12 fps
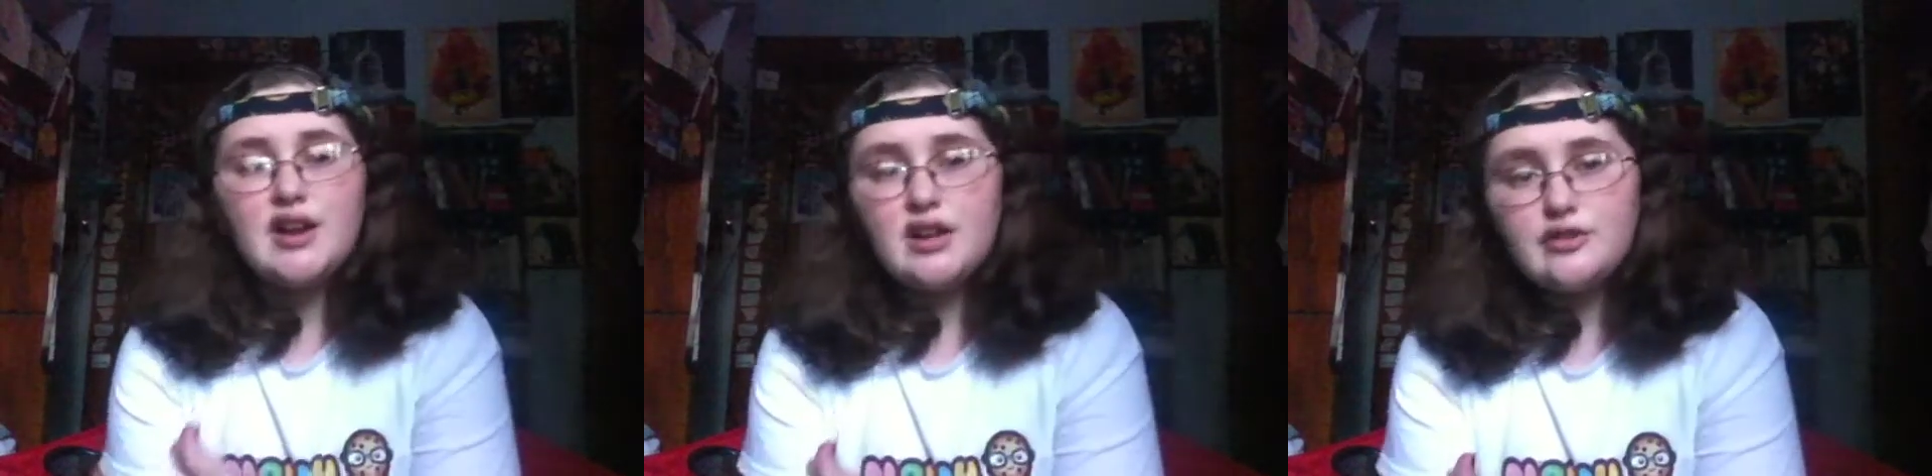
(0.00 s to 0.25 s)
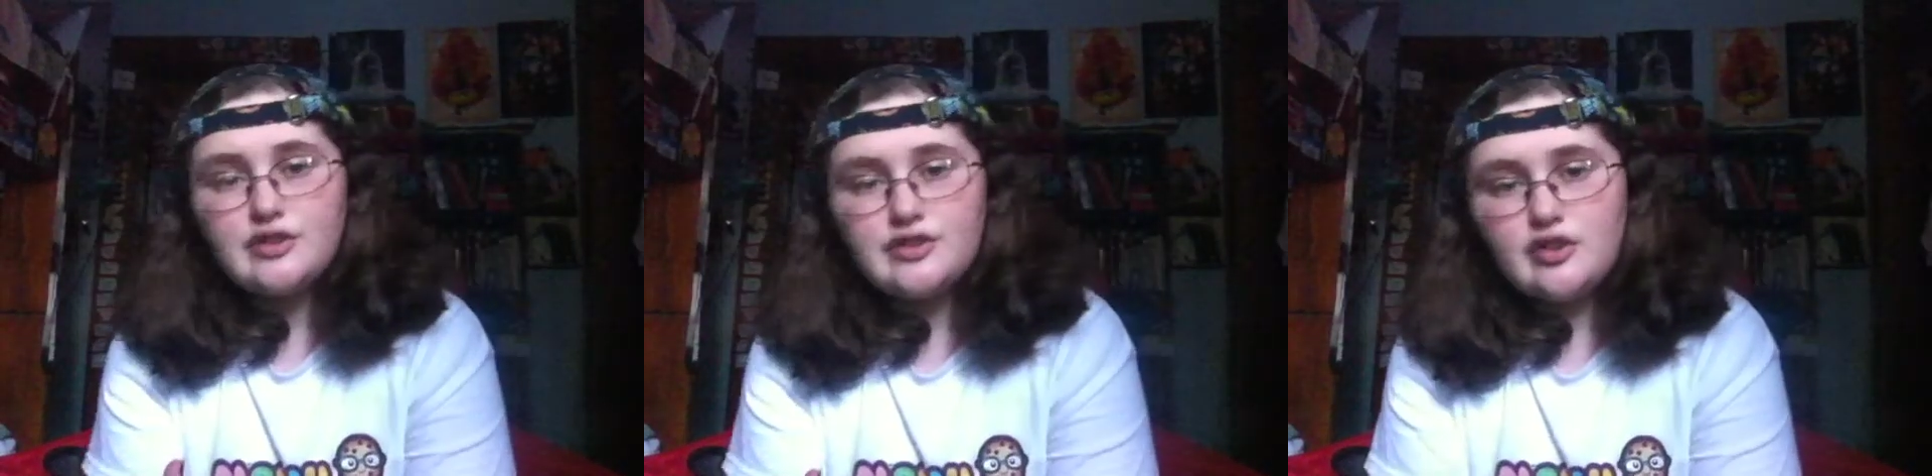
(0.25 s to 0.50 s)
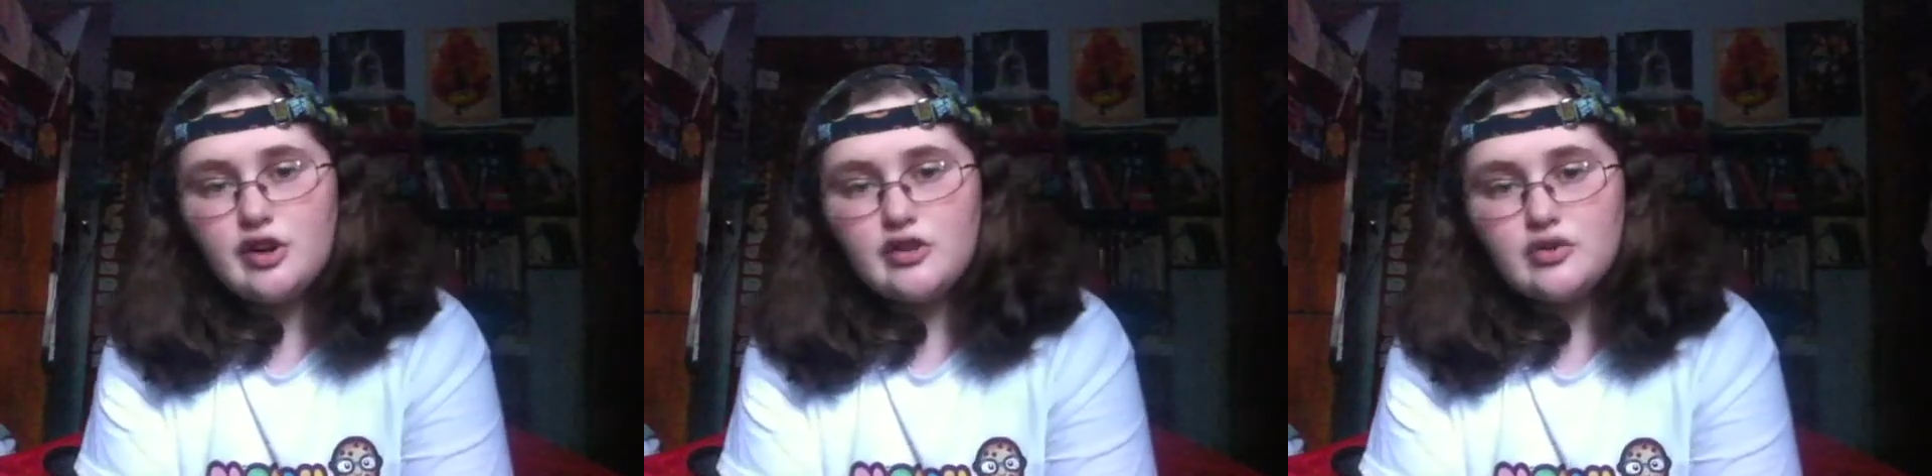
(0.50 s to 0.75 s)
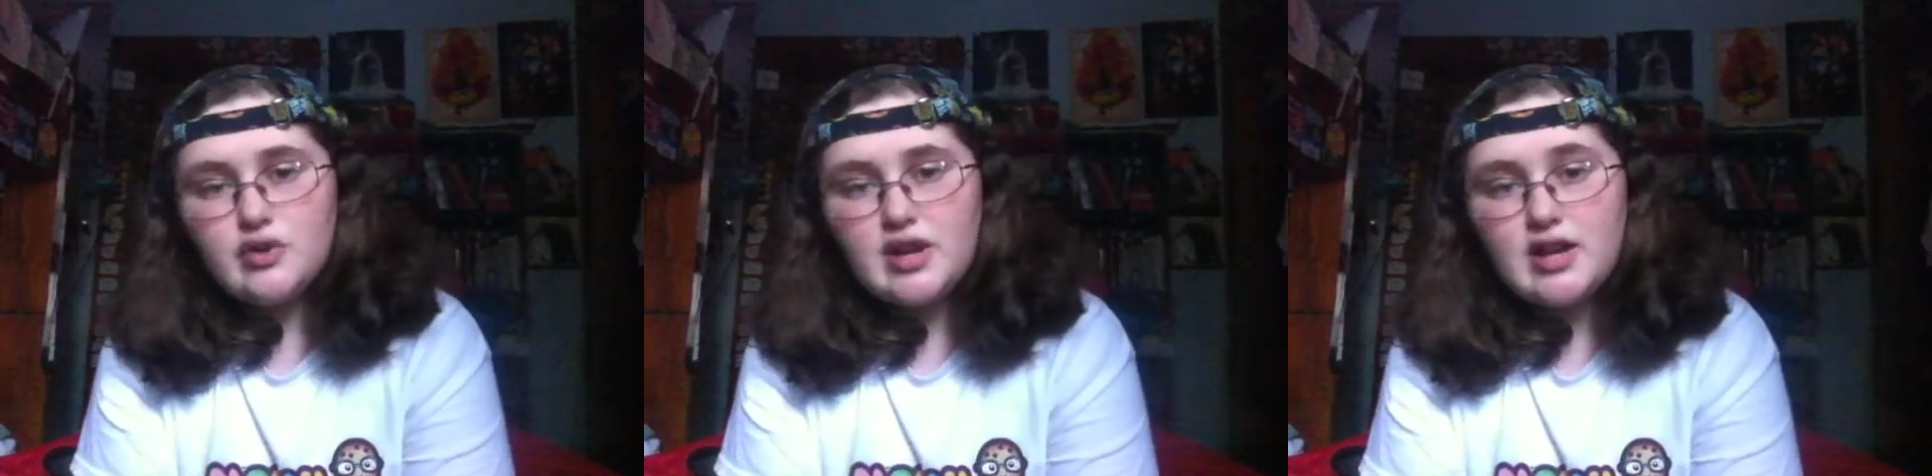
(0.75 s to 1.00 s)
into
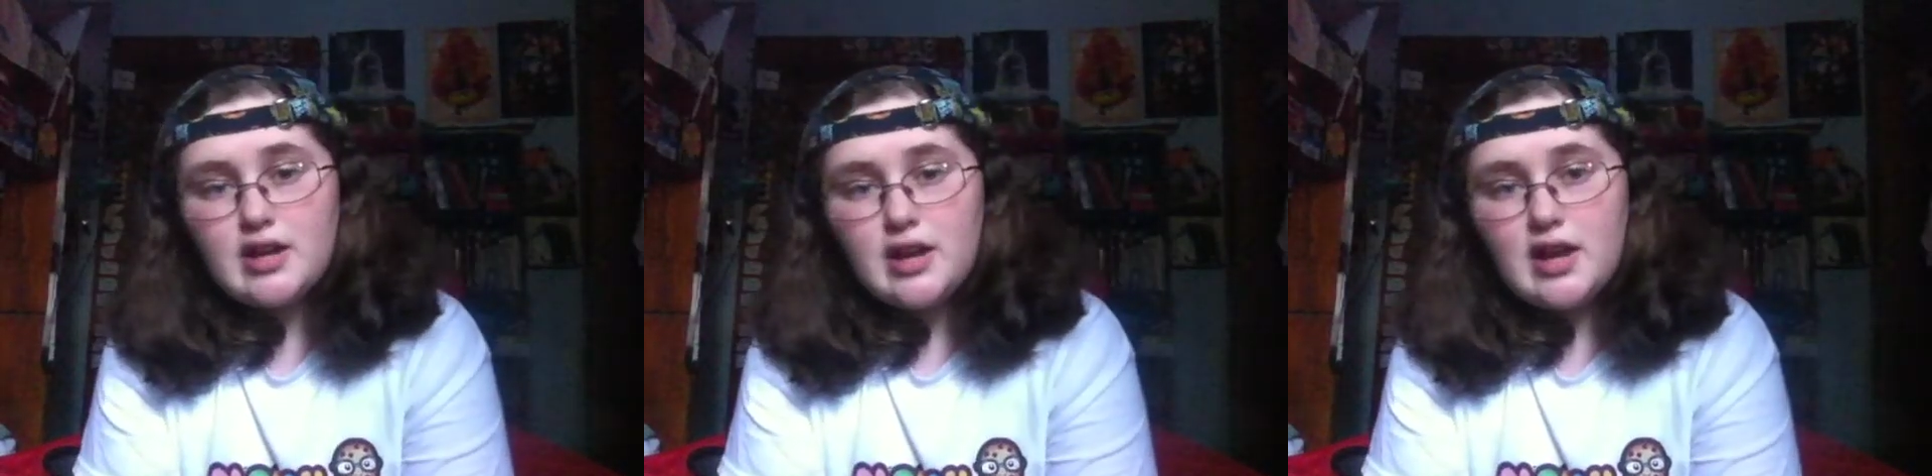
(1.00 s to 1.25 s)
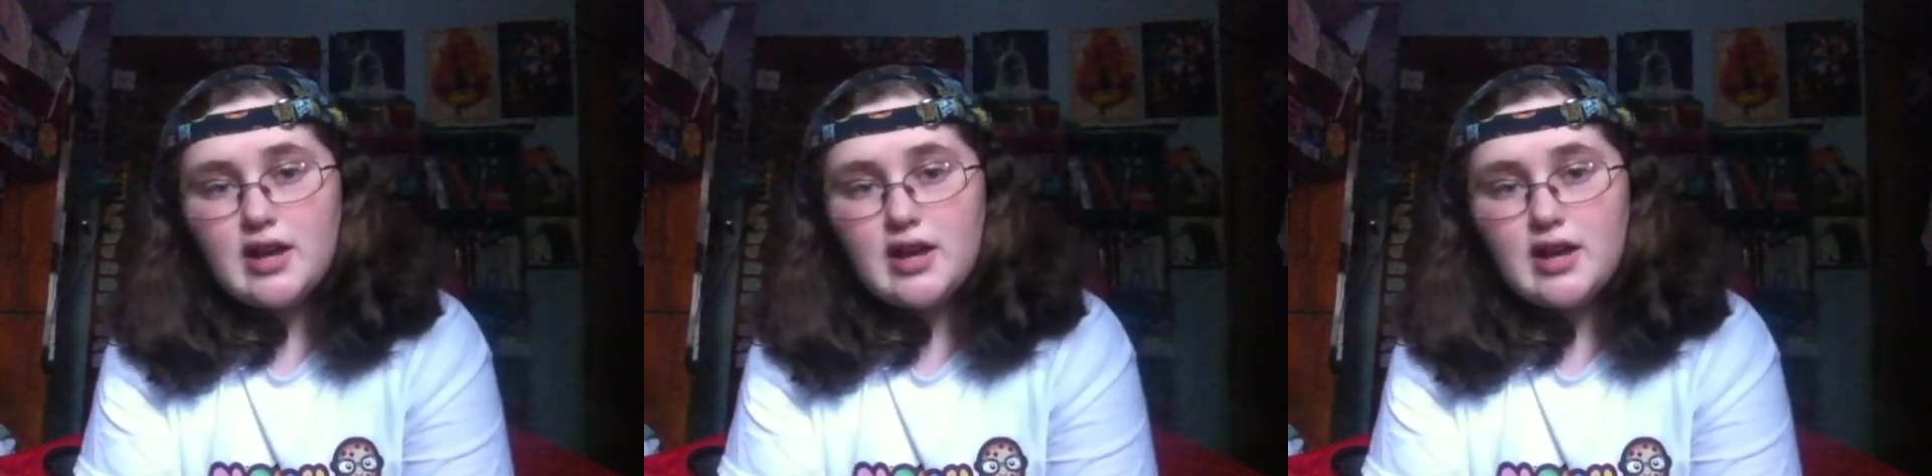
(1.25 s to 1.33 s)
surgery